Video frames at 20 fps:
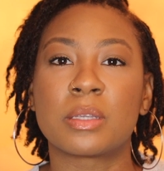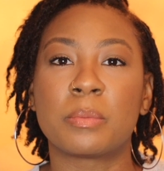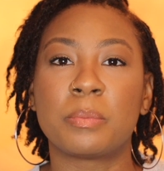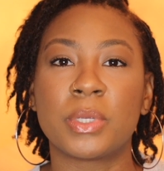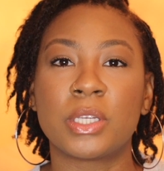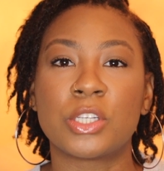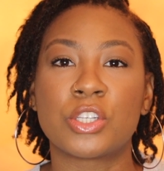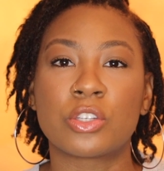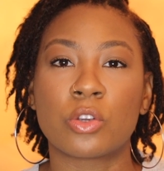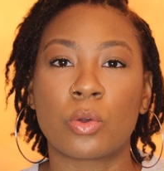to
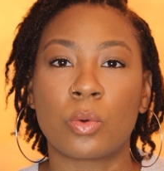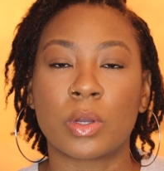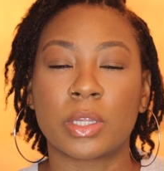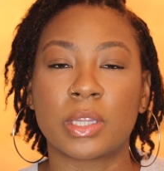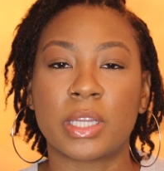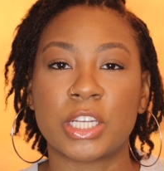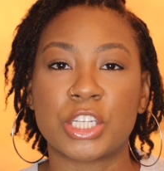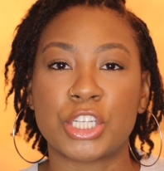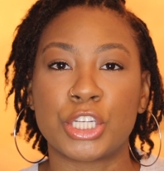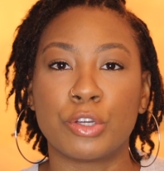be sure
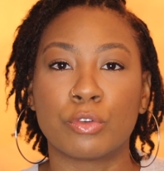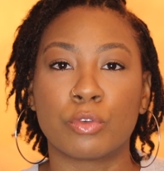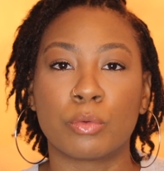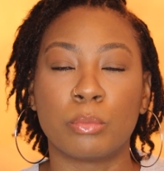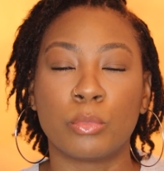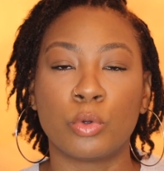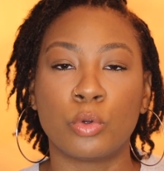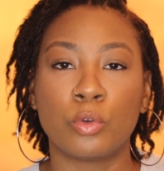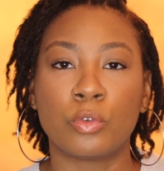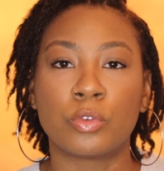that she
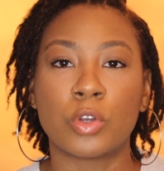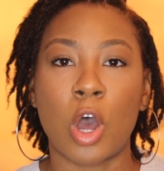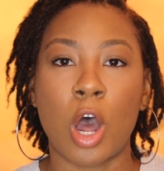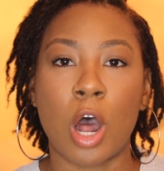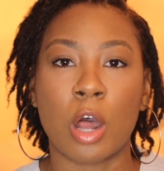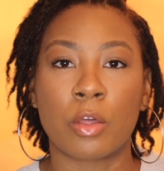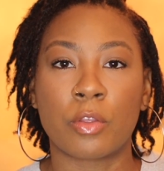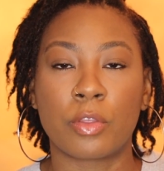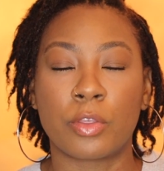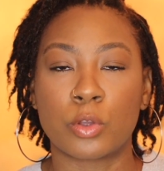removed
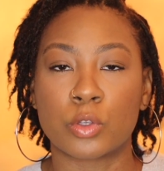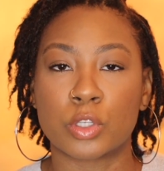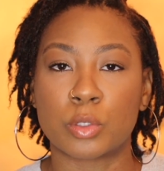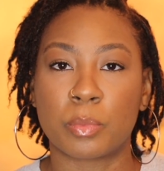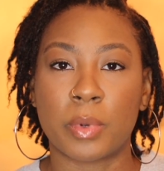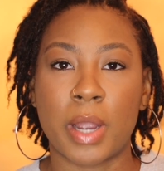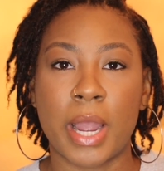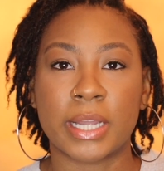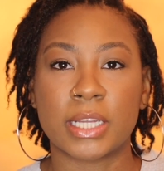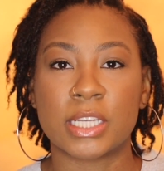all of those
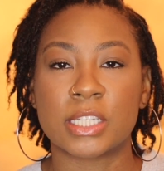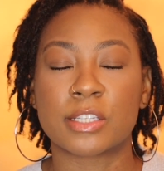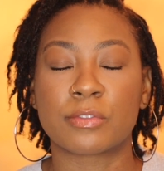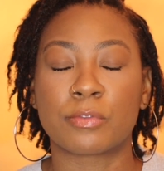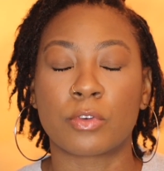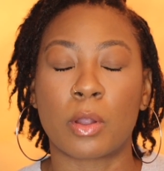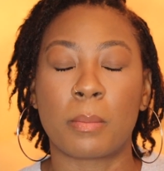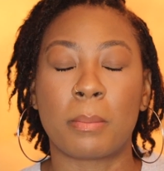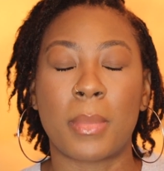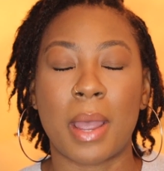brackets
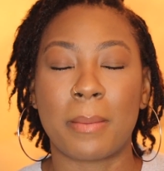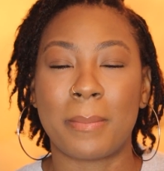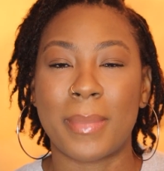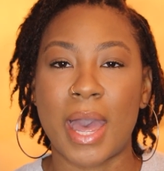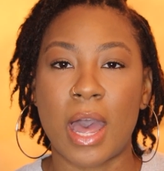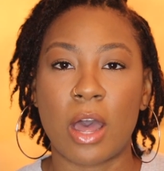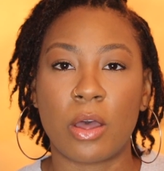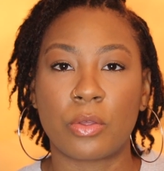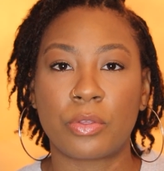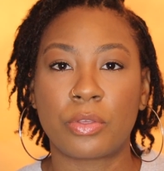from my
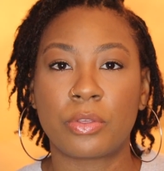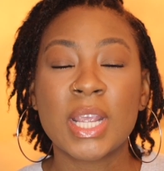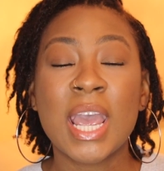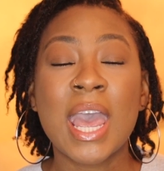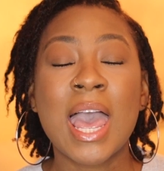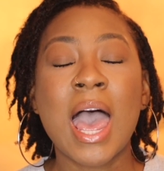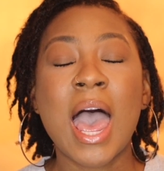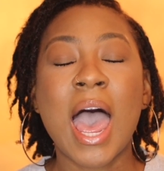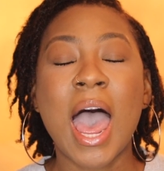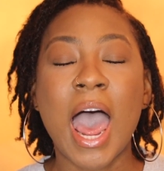mouth.
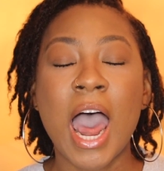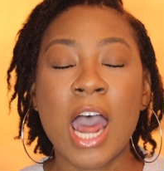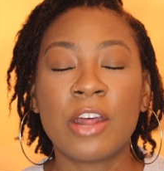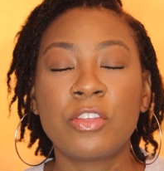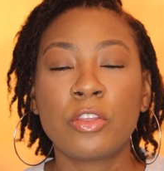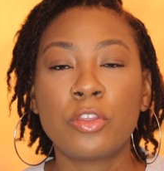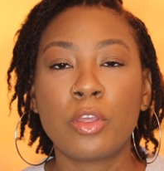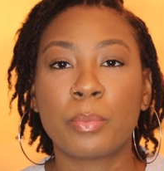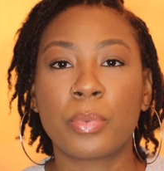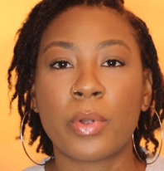
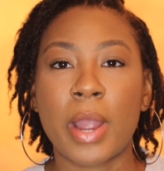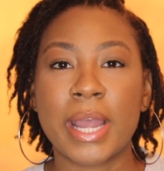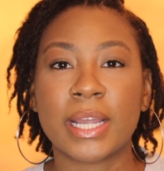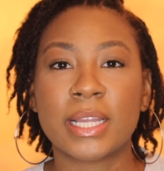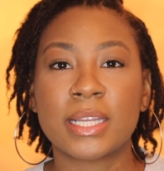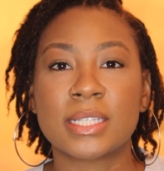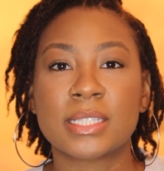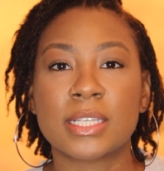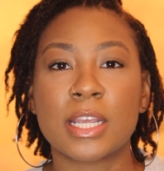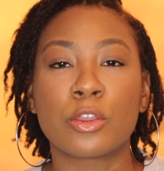After the
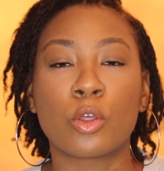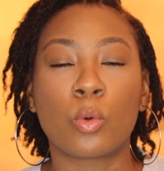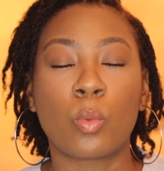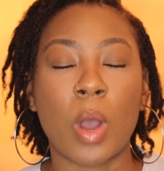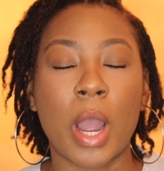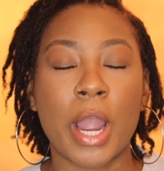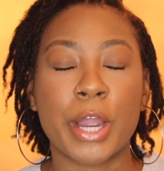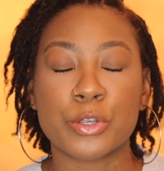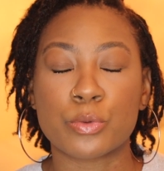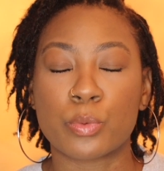brackets and the
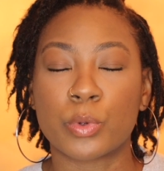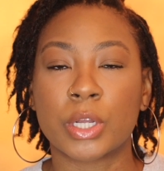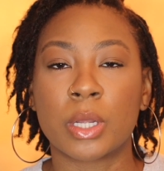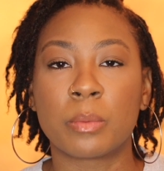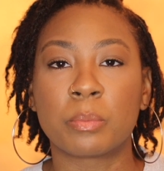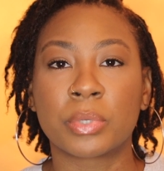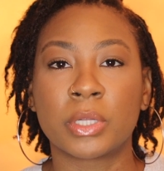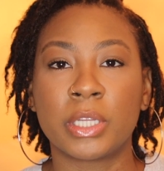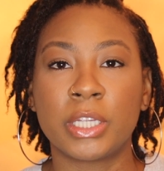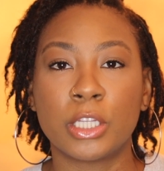wires were
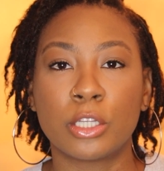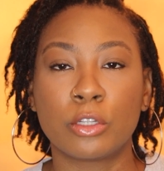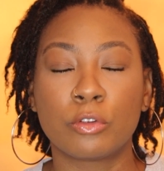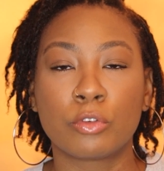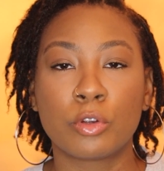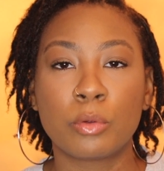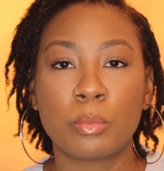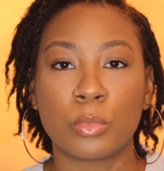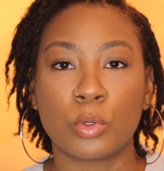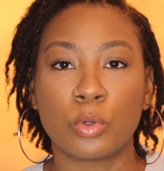completely
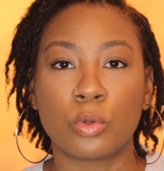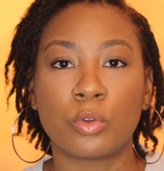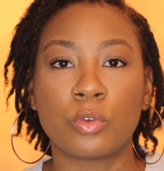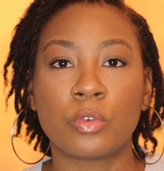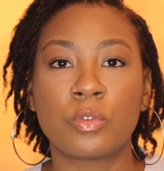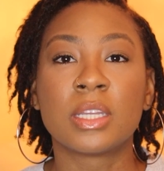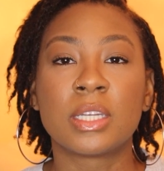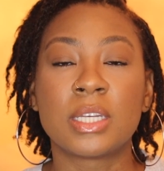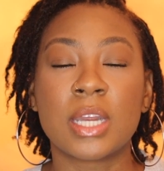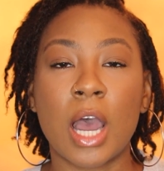
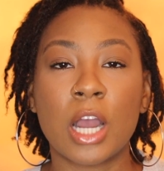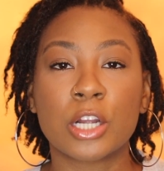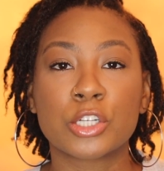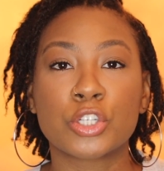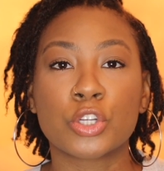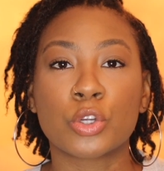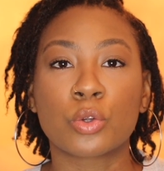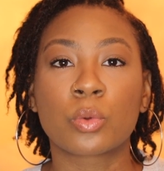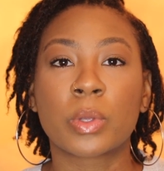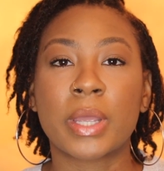removed, the
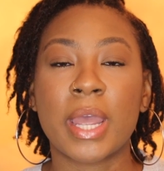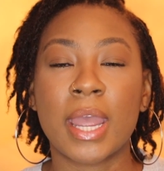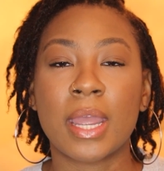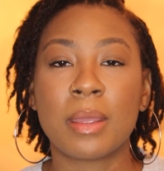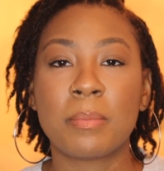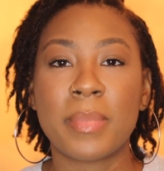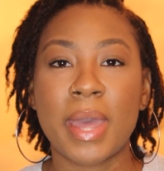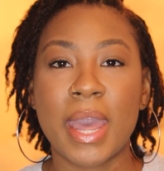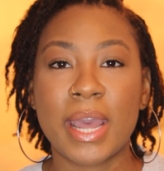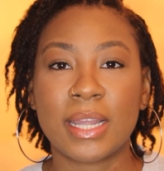doctor
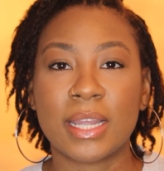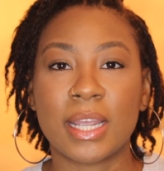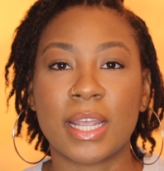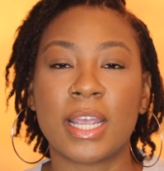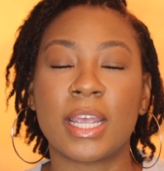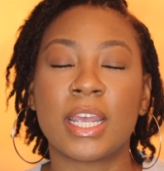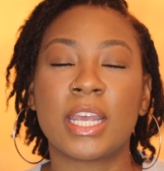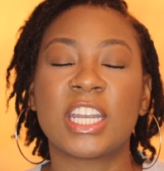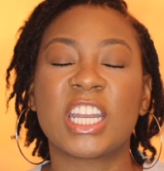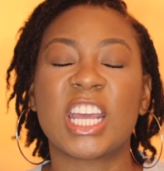came back
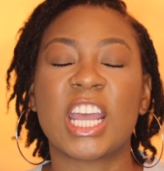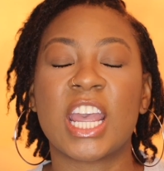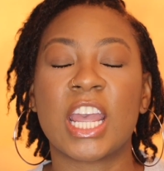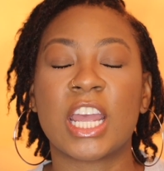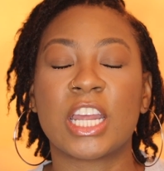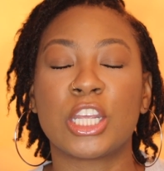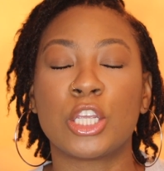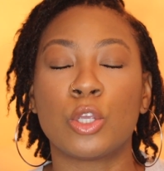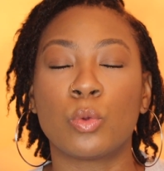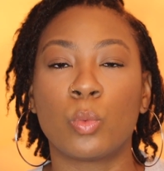in
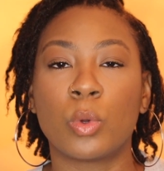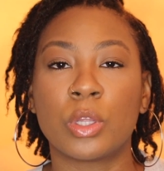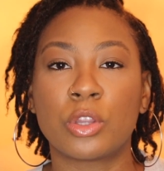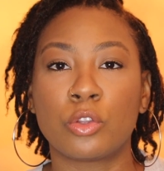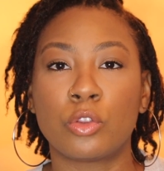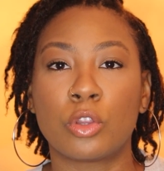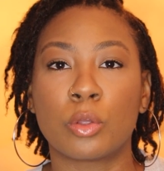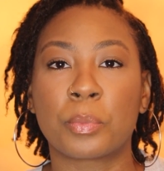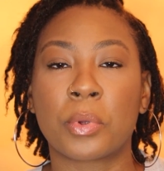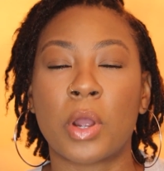and he went through the